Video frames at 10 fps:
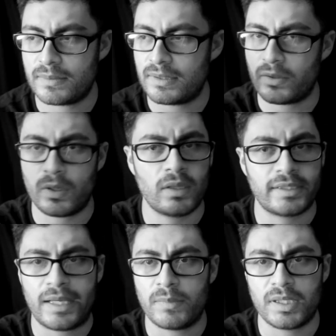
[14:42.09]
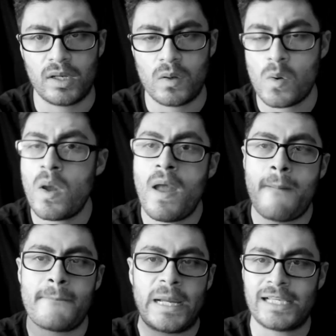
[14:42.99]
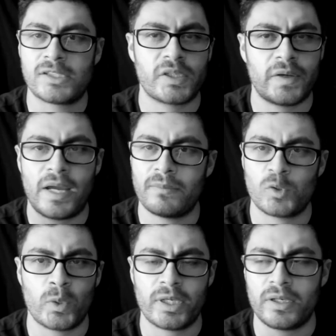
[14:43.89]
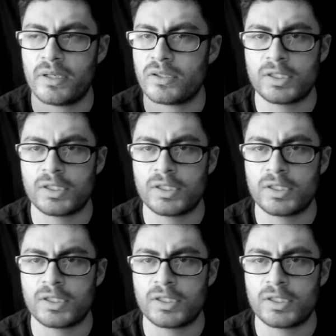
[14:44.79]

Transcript: They're all down below. My Instagram, Twitter,